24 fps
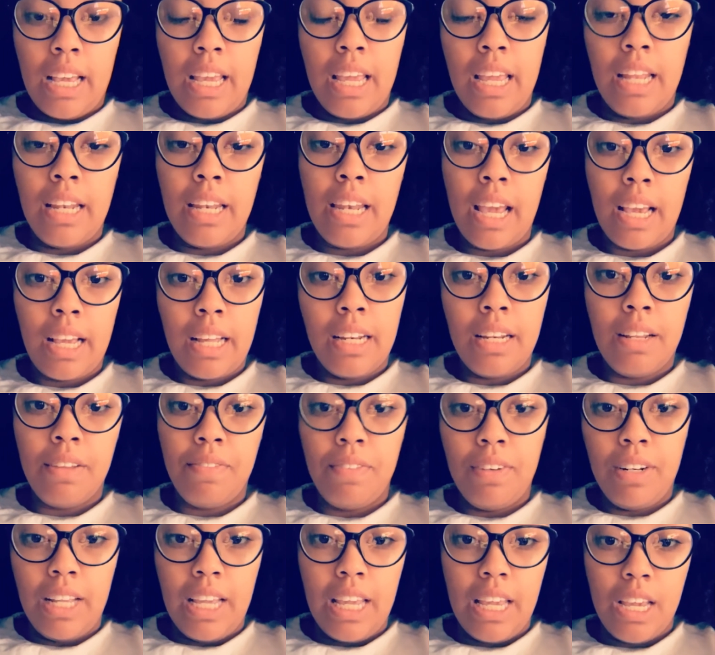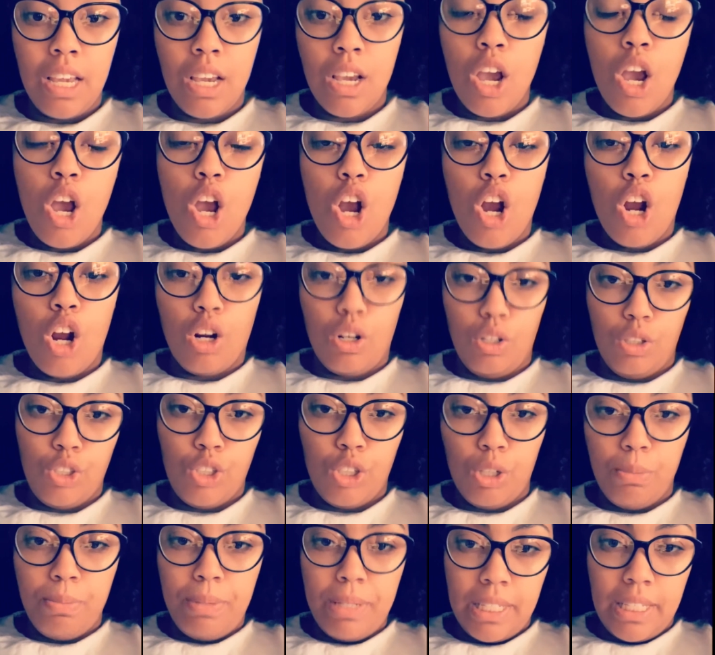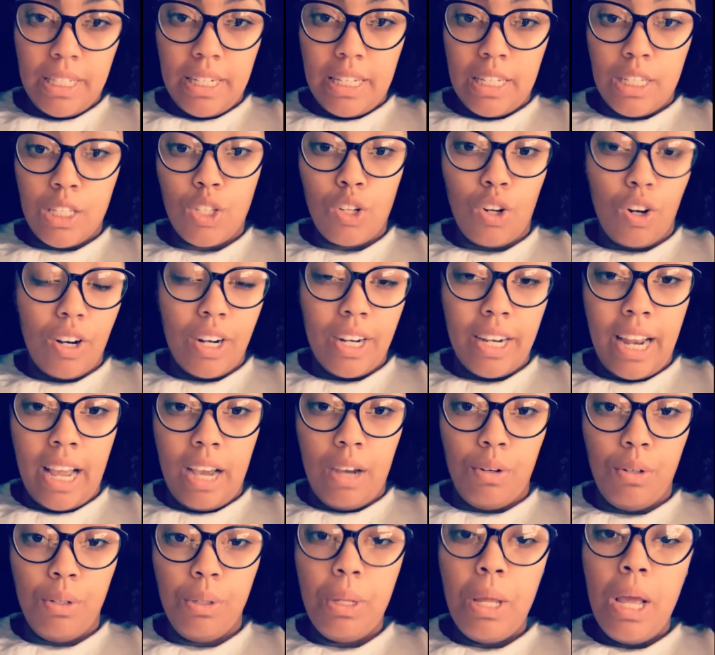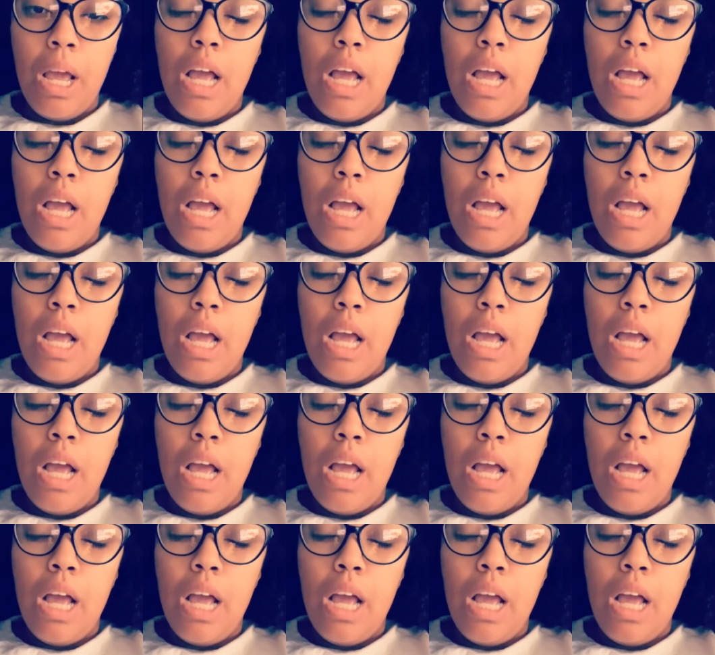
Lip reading: can negatively hurt your business starting out.